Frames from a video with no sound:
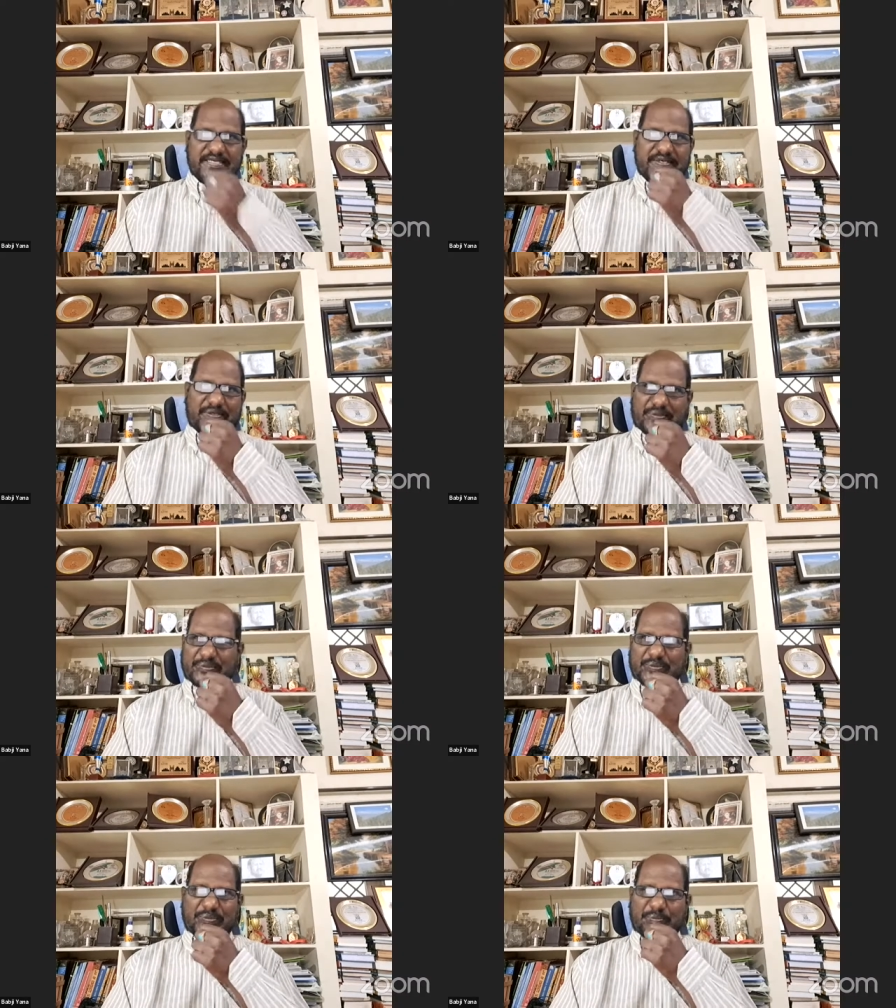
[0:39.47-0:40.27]
in
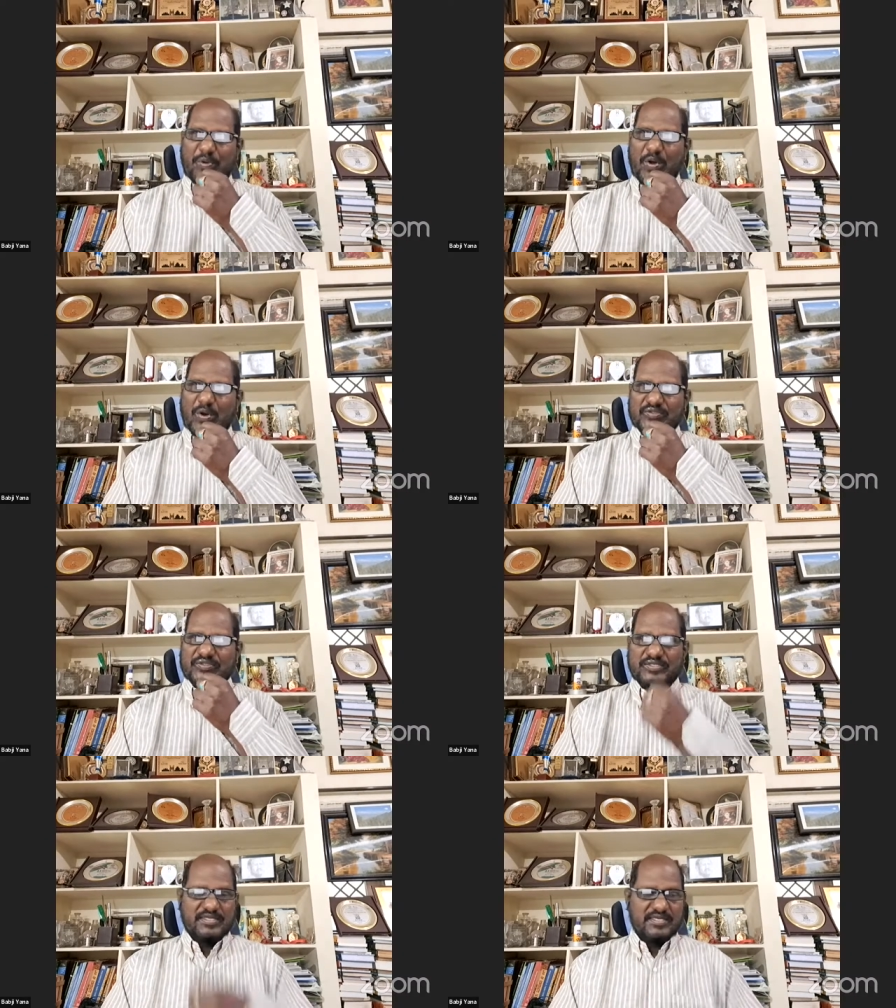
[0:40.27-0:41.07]
2
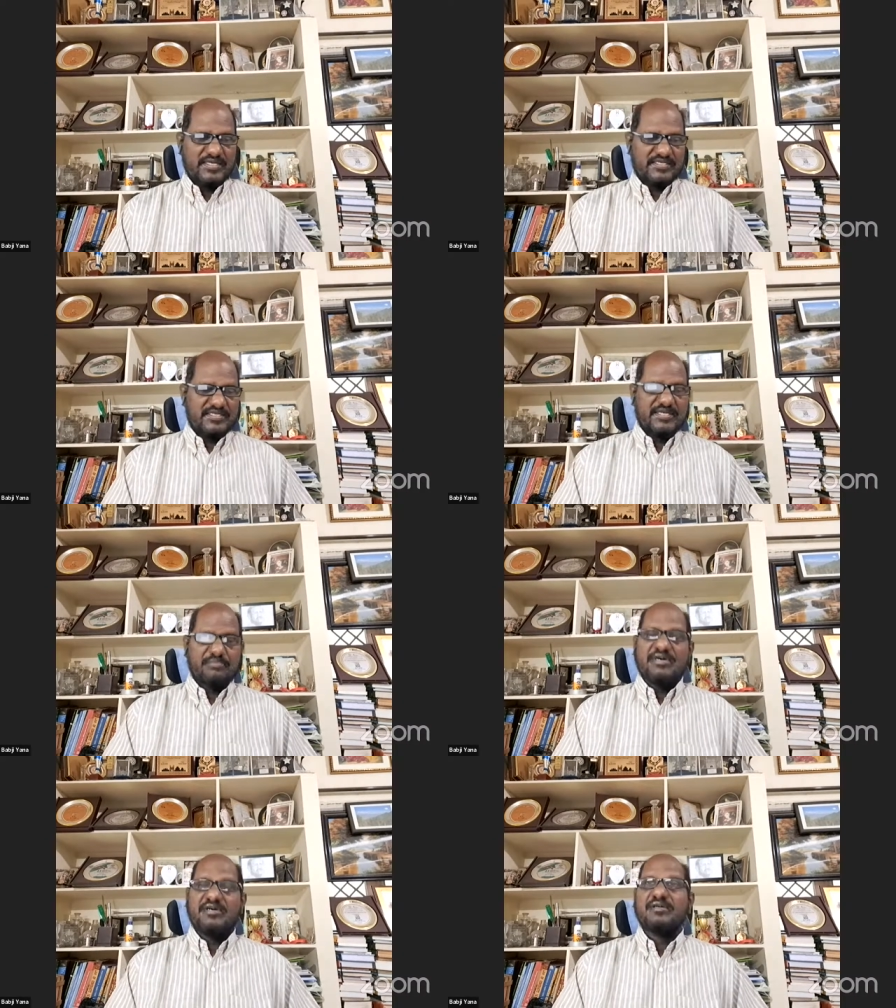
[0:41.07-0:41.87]
blocks. Lesson
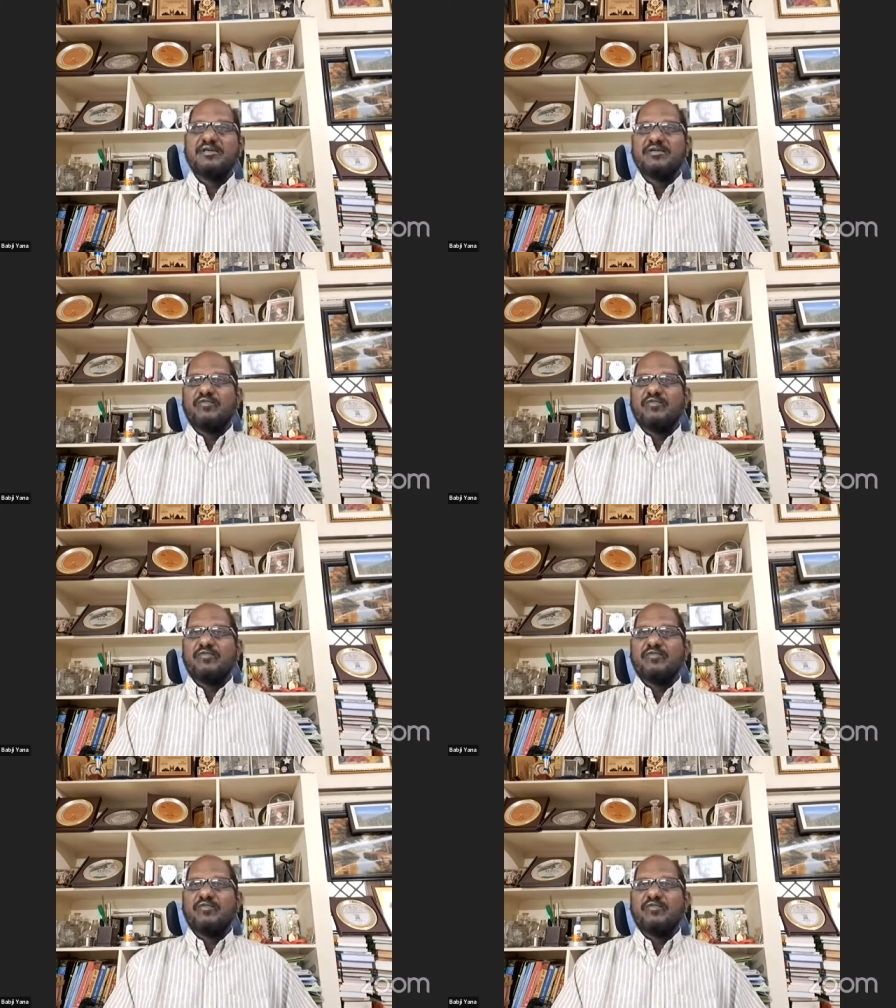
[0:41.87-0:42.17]
number